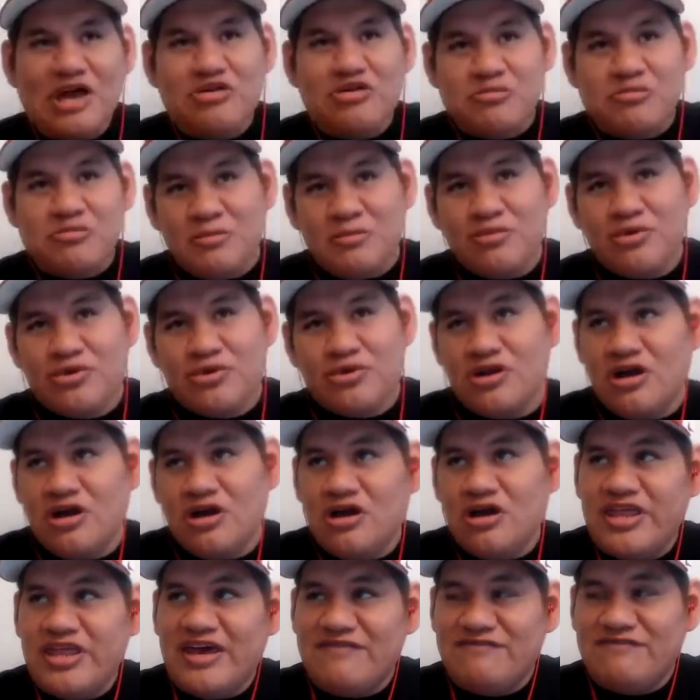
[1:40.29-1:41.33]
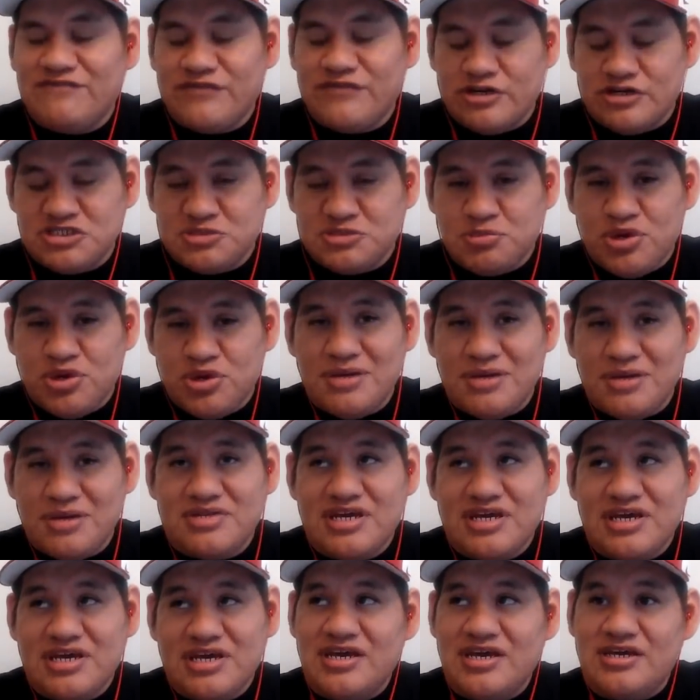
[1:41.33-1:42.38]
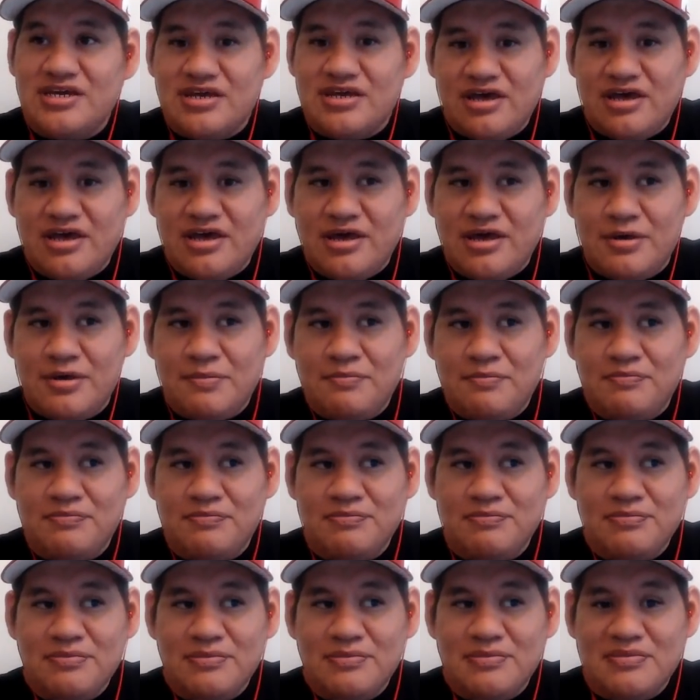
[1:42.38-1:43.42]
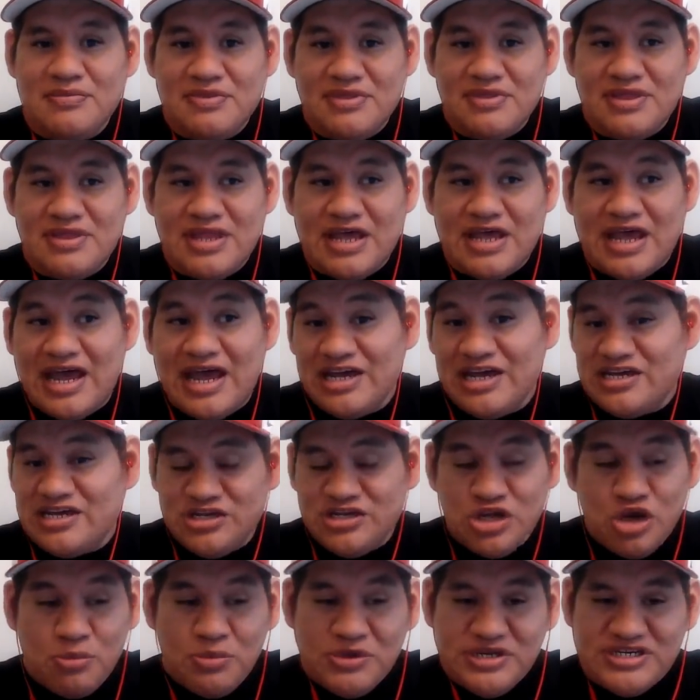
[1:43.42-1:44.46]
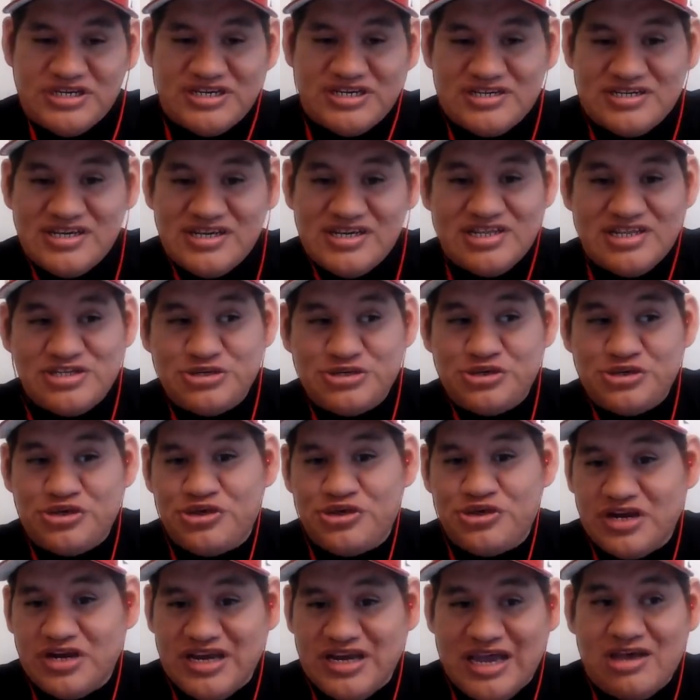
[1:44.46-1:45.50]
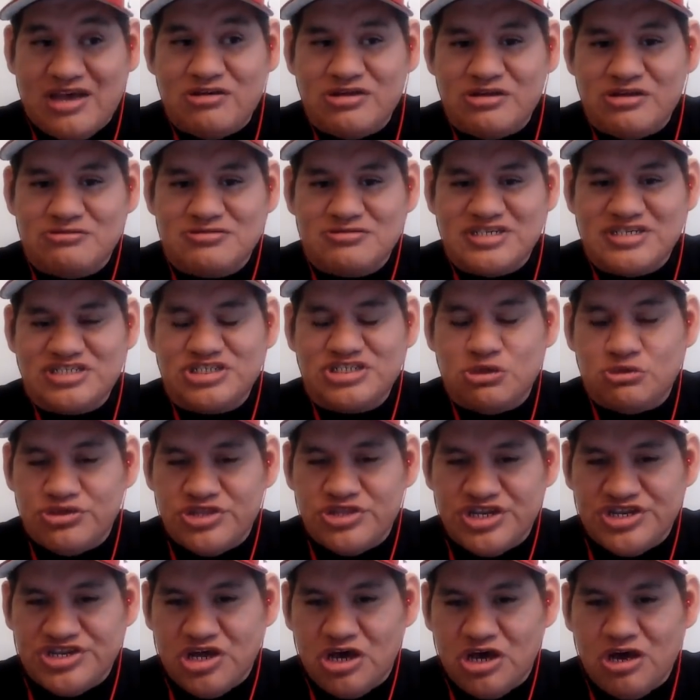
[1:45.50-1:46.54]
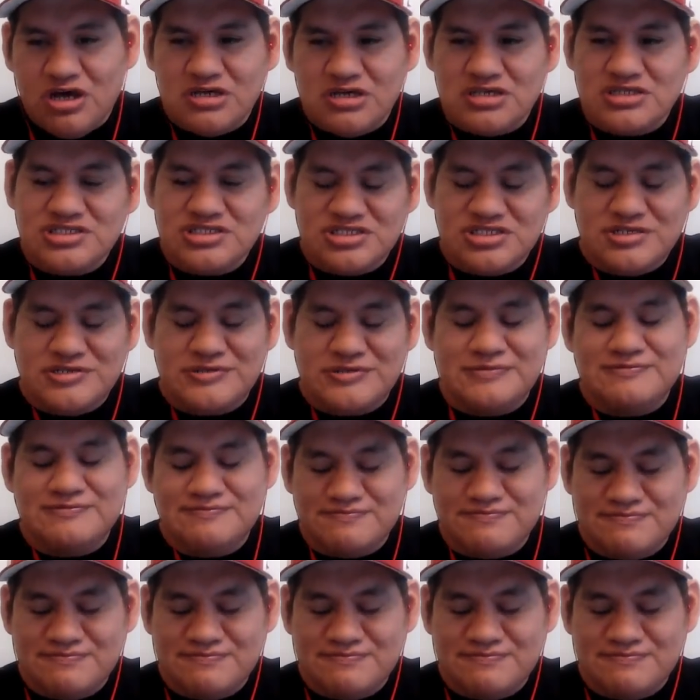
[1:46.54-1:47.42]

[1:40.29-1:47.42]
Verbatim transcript: I remember on that first Prime Day, um, I nobody could get into their account. It was like showing the dogs, you know.